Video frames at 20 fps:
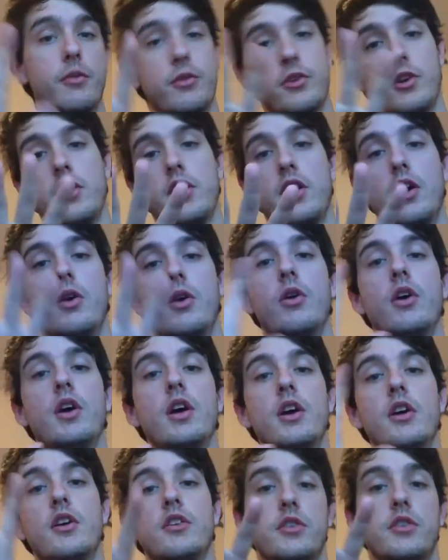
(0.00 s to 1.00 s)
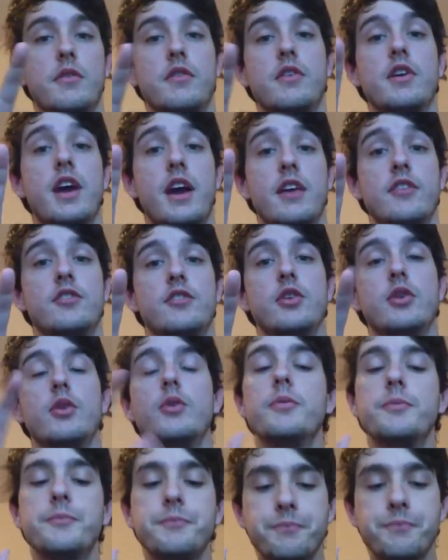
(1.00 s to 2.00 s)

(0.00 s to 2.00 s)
which I know some of you guys do.